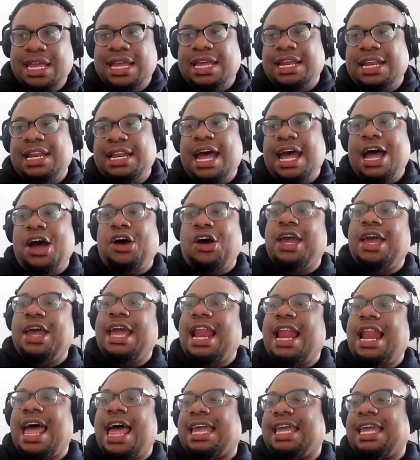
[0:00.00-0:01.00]
Now, and
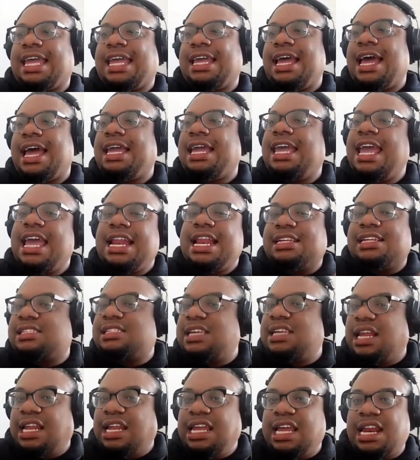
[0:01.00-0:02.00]
like, again, a
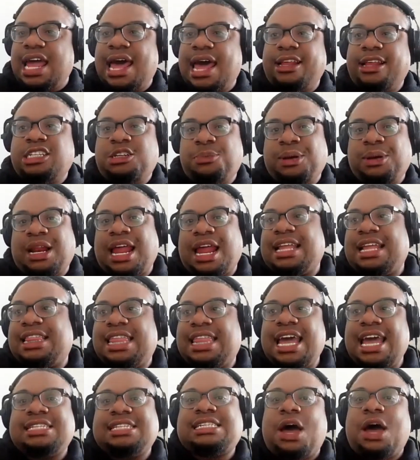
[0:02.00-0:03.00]
silly analogy, but like,
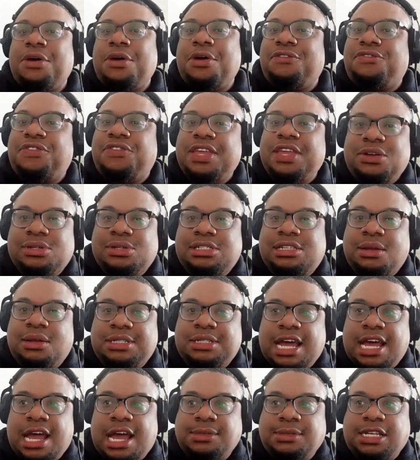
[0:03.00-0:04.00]
that's how it feels
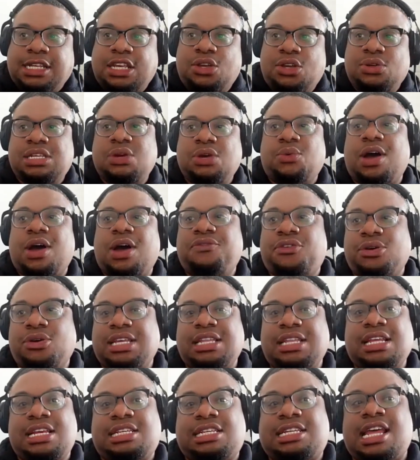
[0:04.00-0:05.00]
sometimes. Like you see white folks,
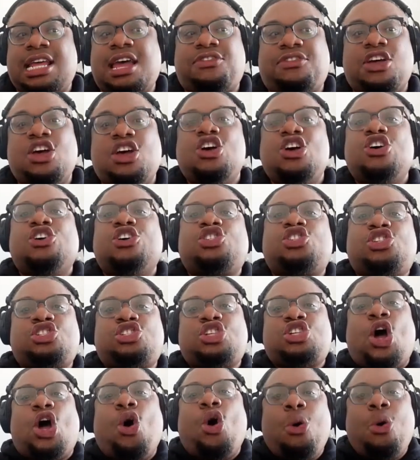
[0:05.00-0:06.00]
like they just have
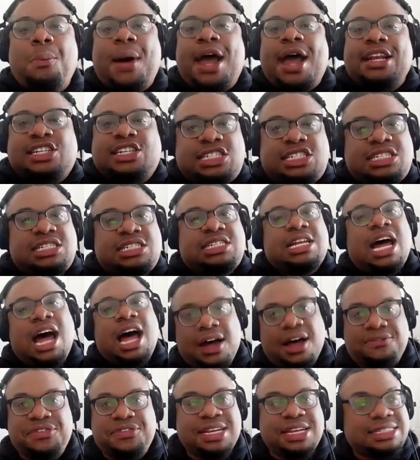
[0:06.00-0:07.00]
so much
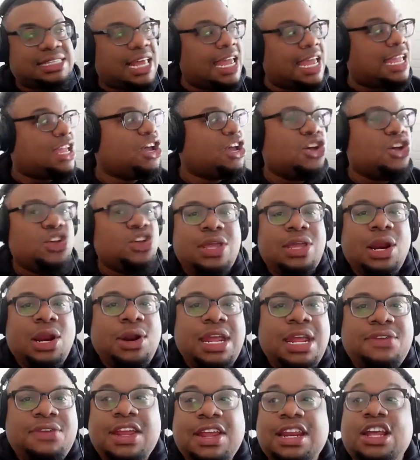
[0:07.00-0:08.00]
stuff. And it's like, you don't
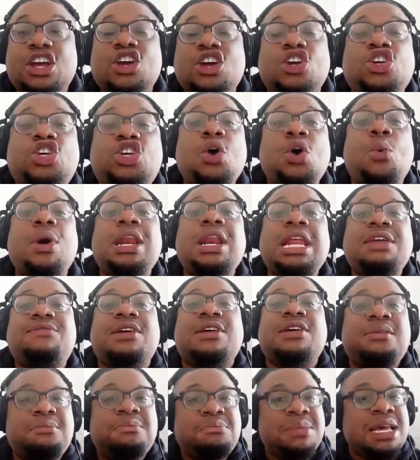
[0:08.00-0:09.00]
even, you wouldn't
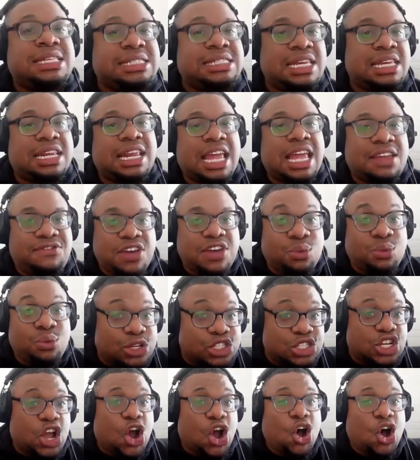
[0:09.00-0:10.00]
even miss it if it
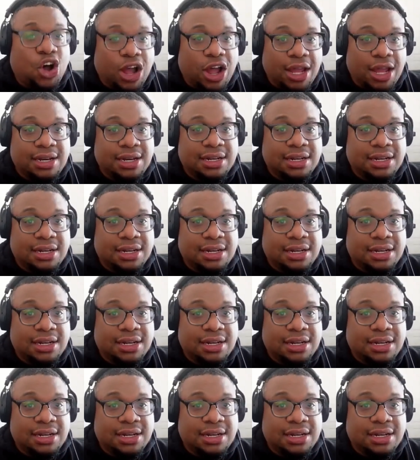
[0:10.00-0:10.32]
was gone.